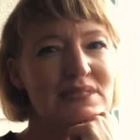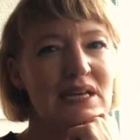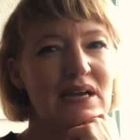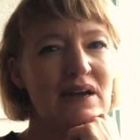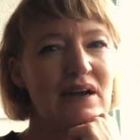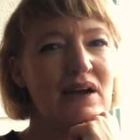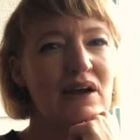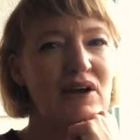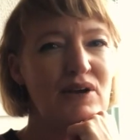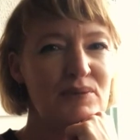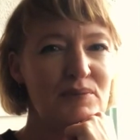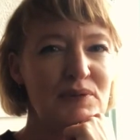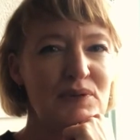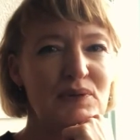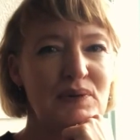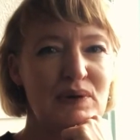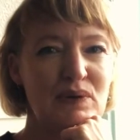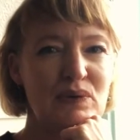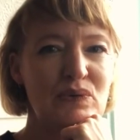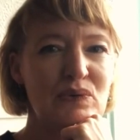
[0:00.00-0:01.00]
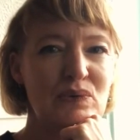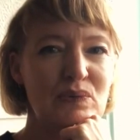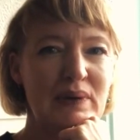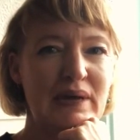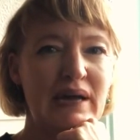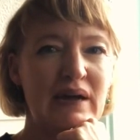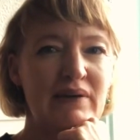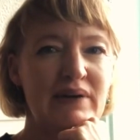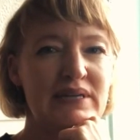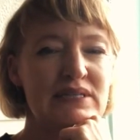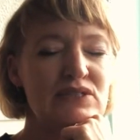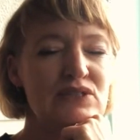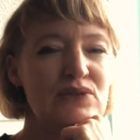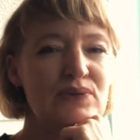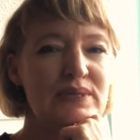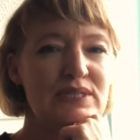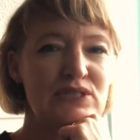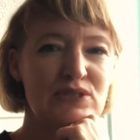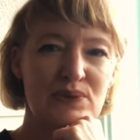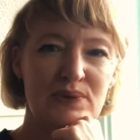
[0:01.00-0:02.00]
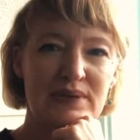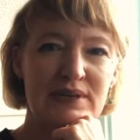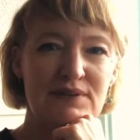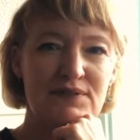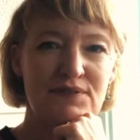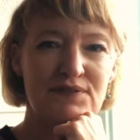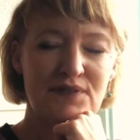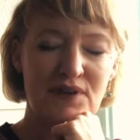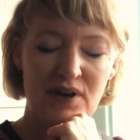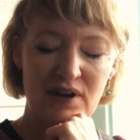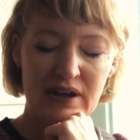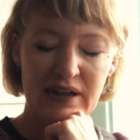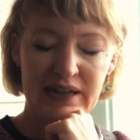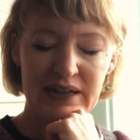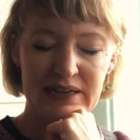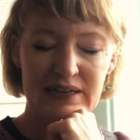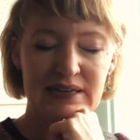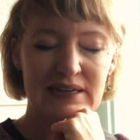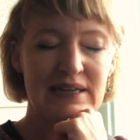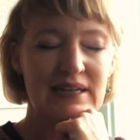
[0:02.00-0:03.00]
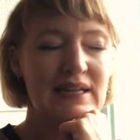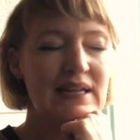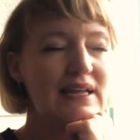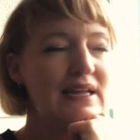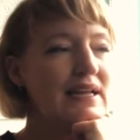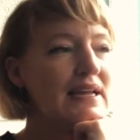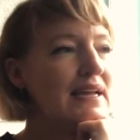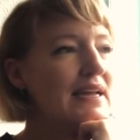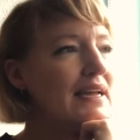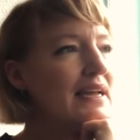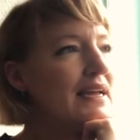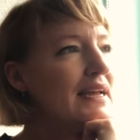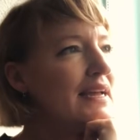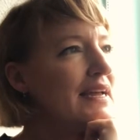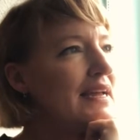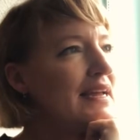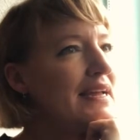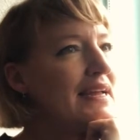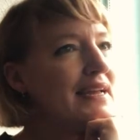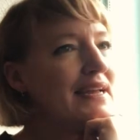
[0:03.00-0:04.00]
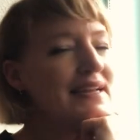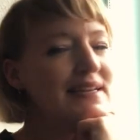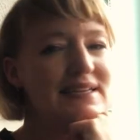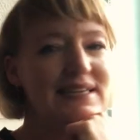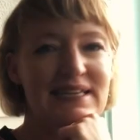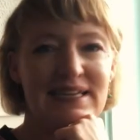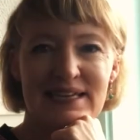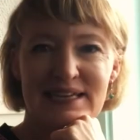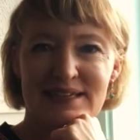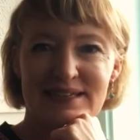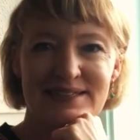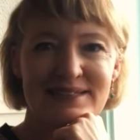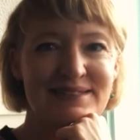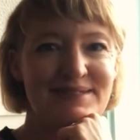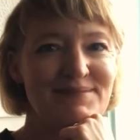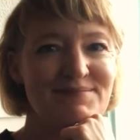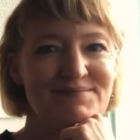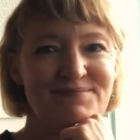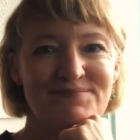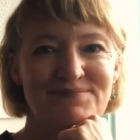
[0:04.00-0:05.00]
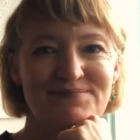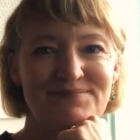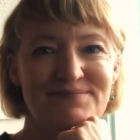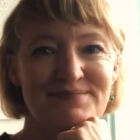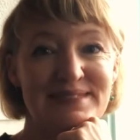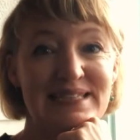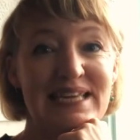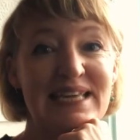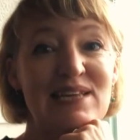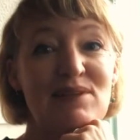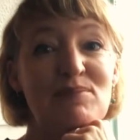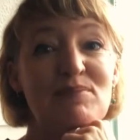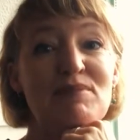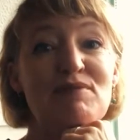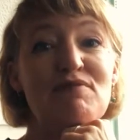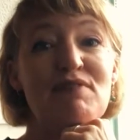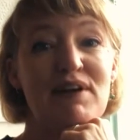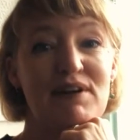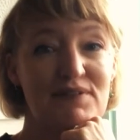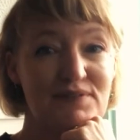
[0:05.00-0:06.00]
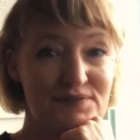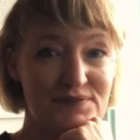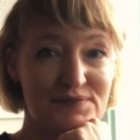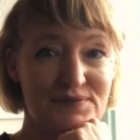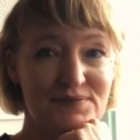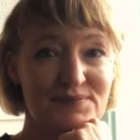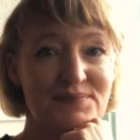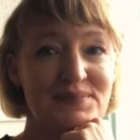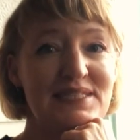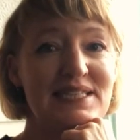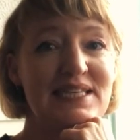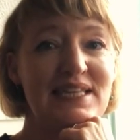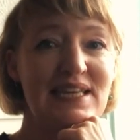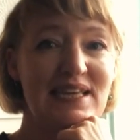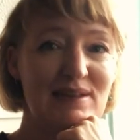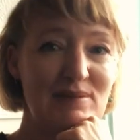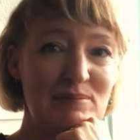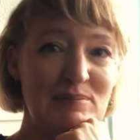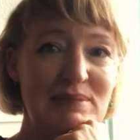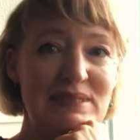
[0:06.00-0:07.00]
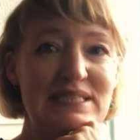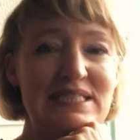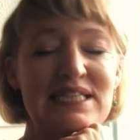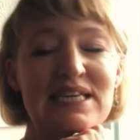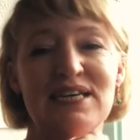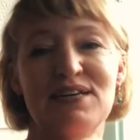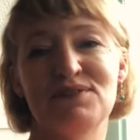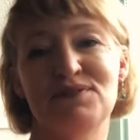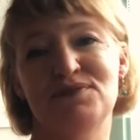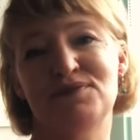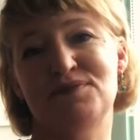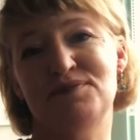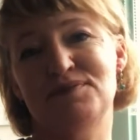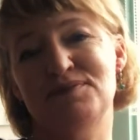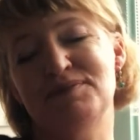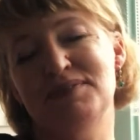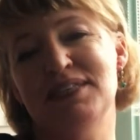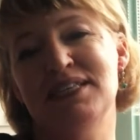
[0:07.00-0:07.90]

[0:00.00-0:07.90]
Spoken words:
I hope you are all well and you are doing fine. And yeah, it can be rough. It can be tough.